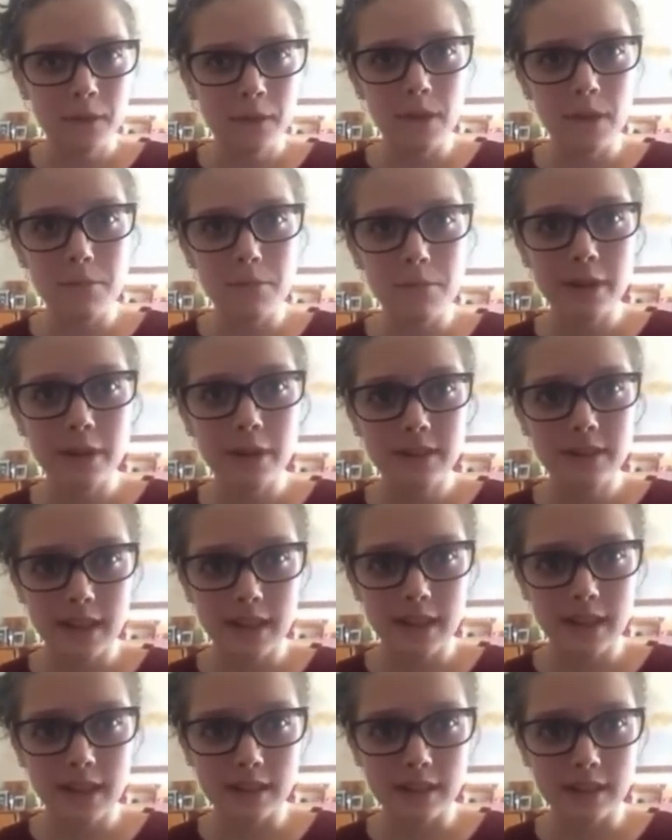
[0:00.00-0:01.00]
My point
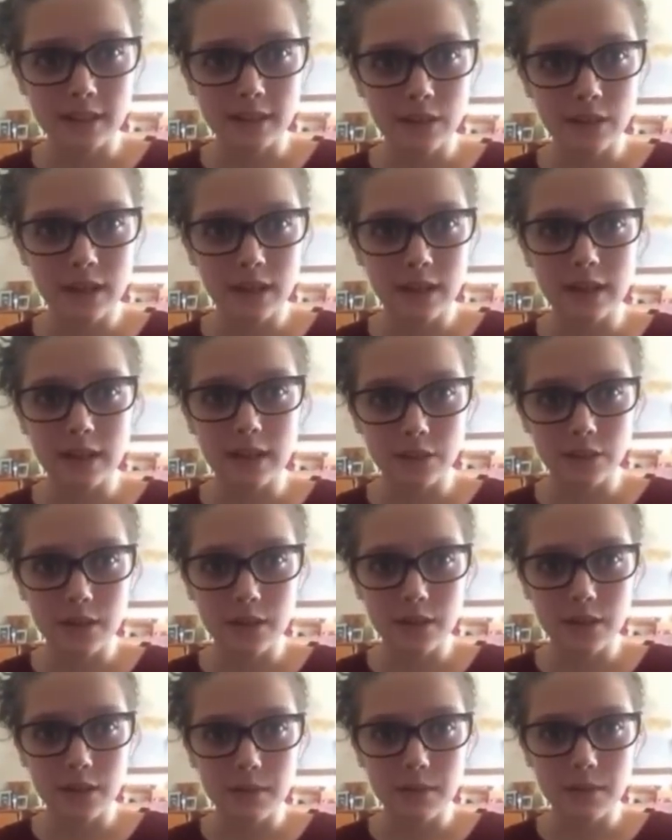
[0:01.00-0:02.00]
is that it is
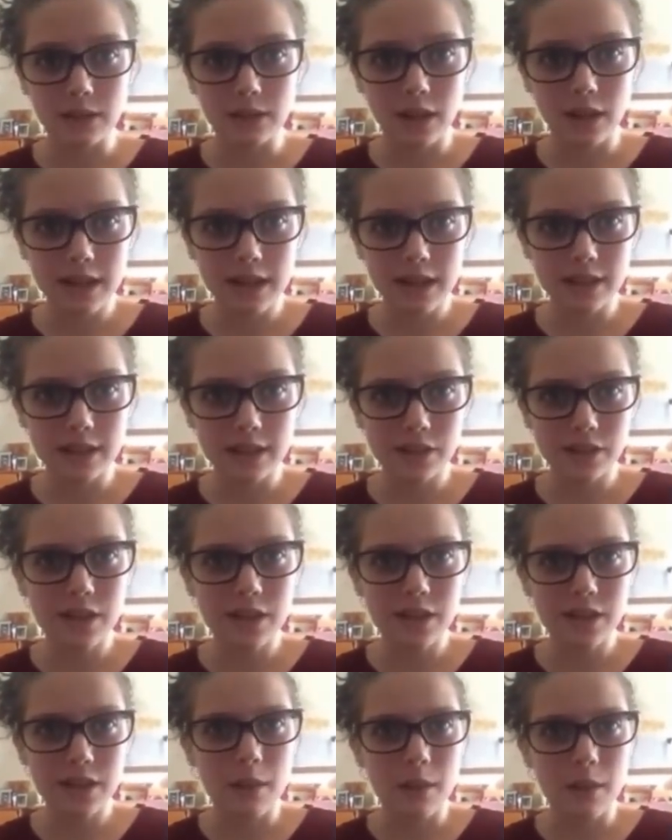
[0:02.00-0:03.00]
going to be a lot
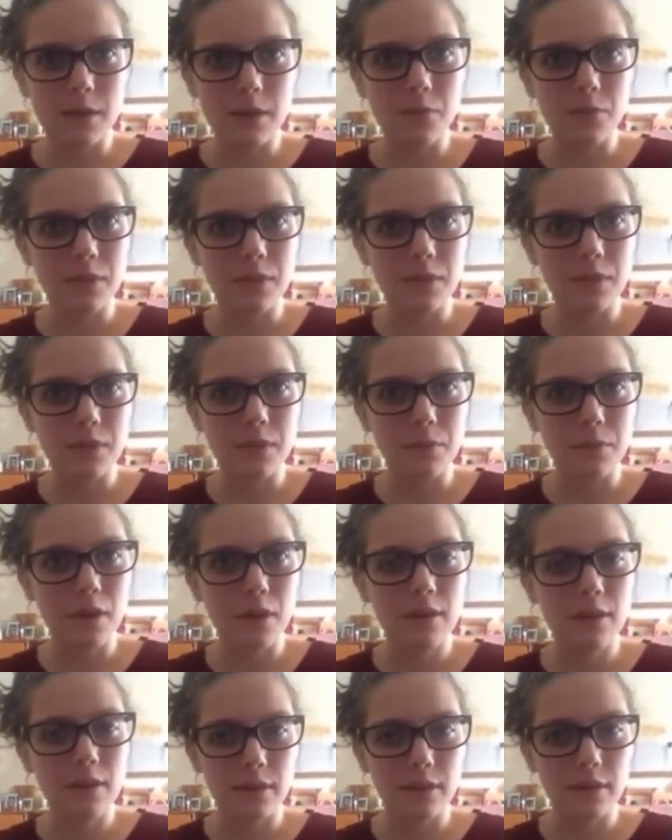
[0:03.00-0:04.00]
easier to come up with a
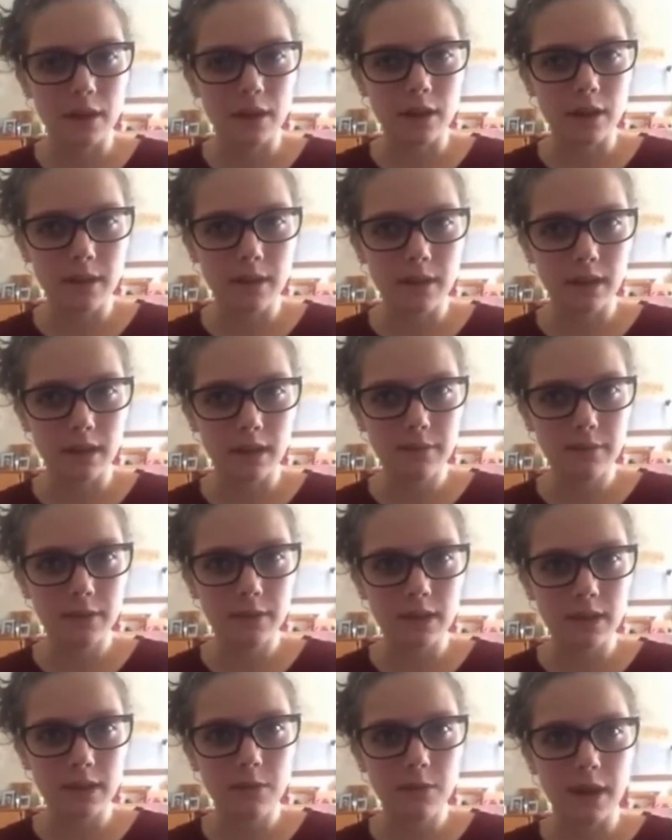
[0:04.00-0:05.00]
more environmentally
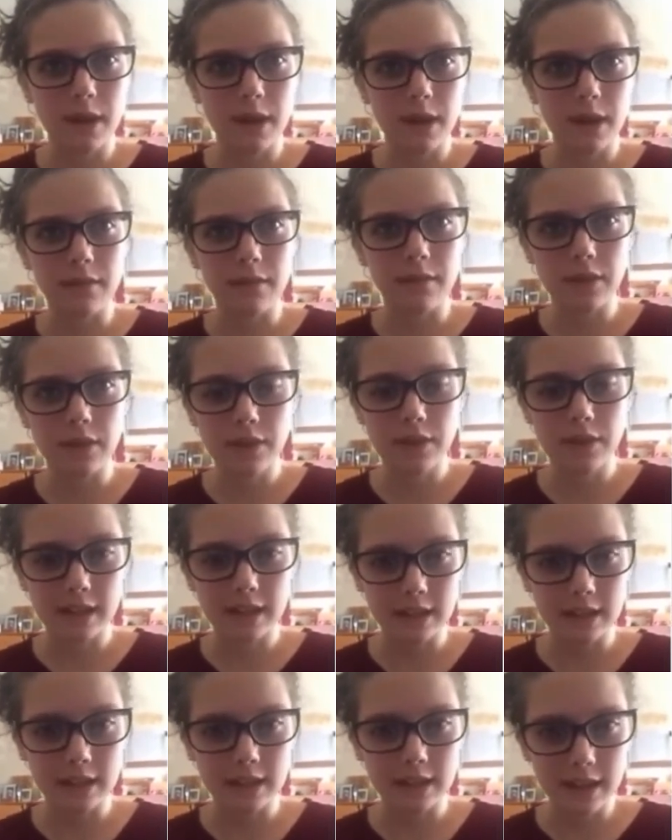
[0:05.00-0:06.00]
friendly way of
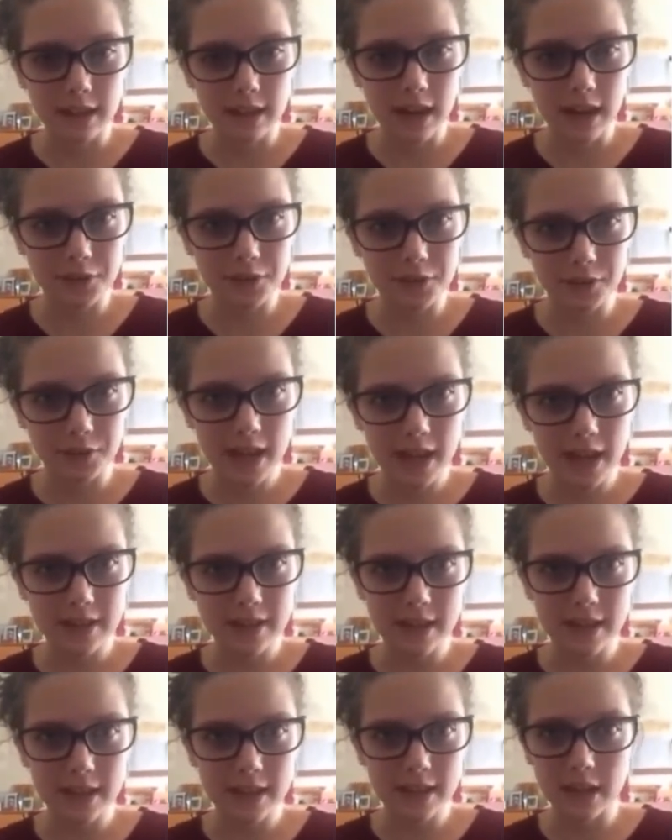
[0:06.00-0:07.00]
extracting the natural
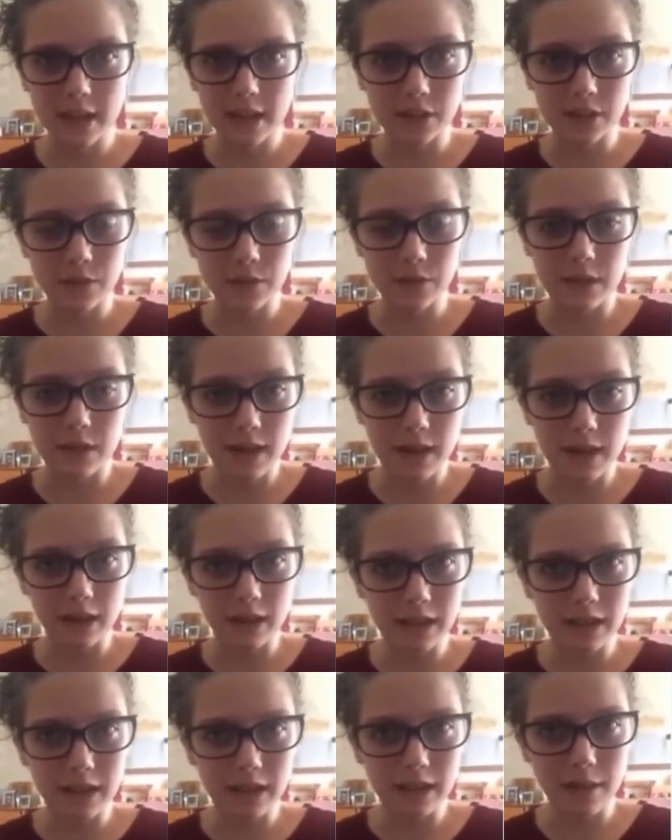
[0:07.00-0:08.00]
gas than it is going to be
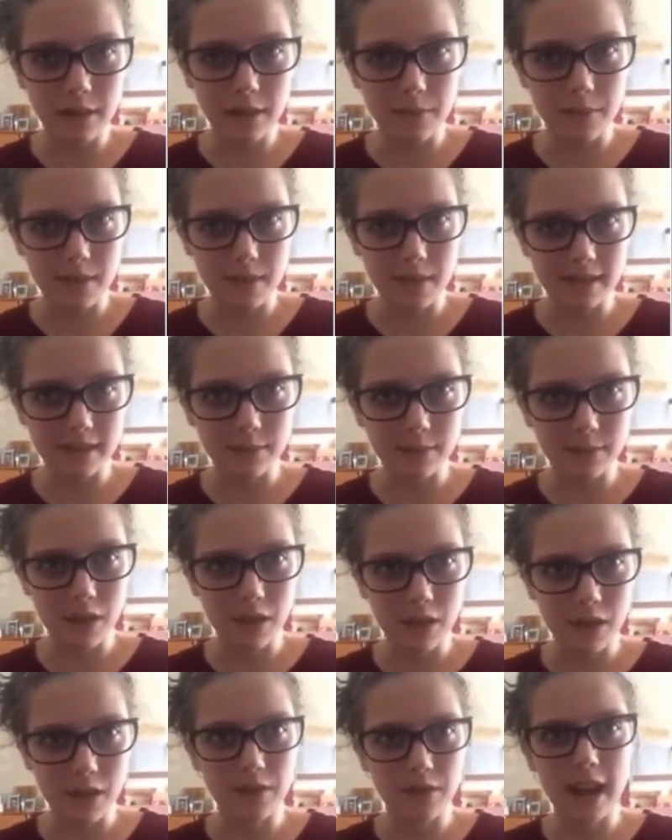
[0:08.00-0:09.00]
to clean up the mess that
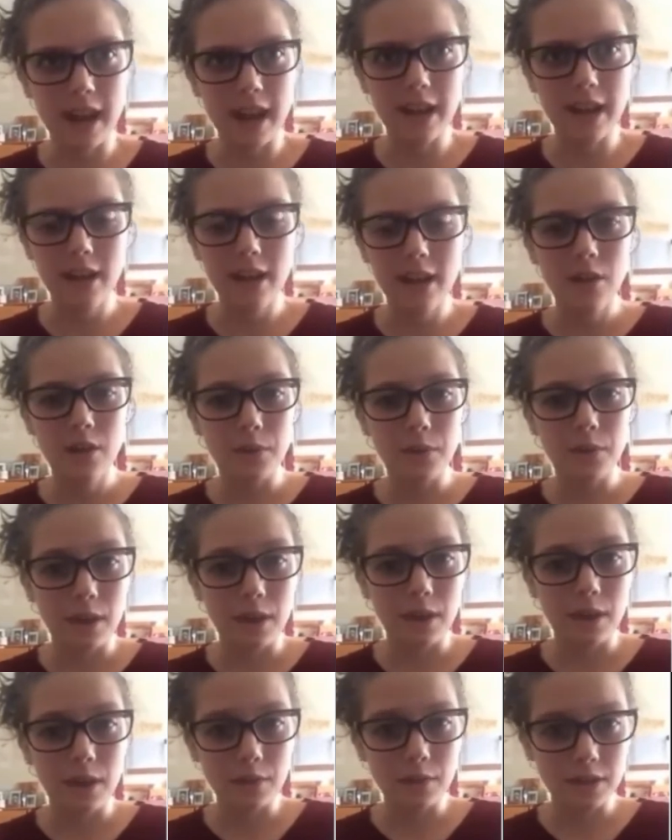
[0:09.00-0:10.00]
we create
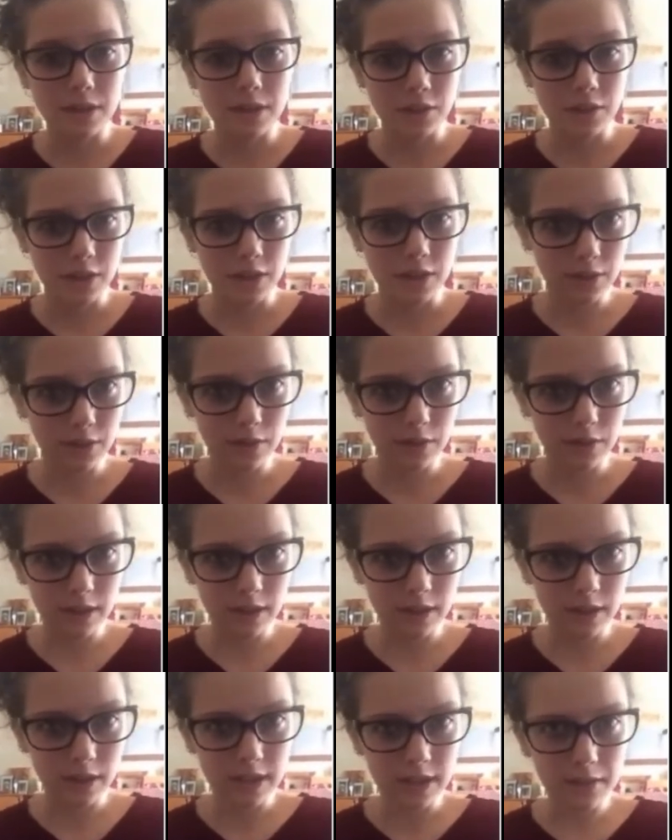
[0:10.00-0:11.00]
without researching
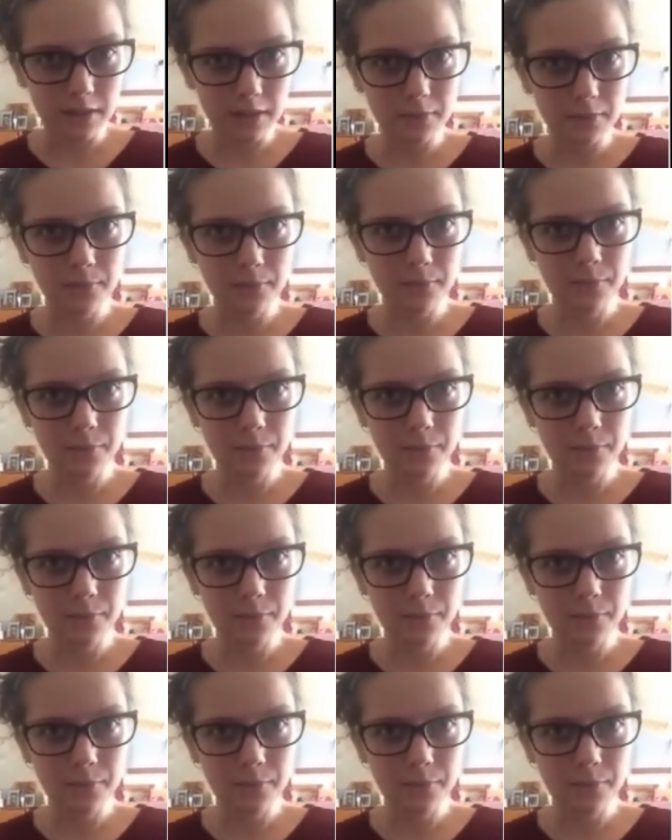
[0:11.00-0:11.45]
thoroughly enough.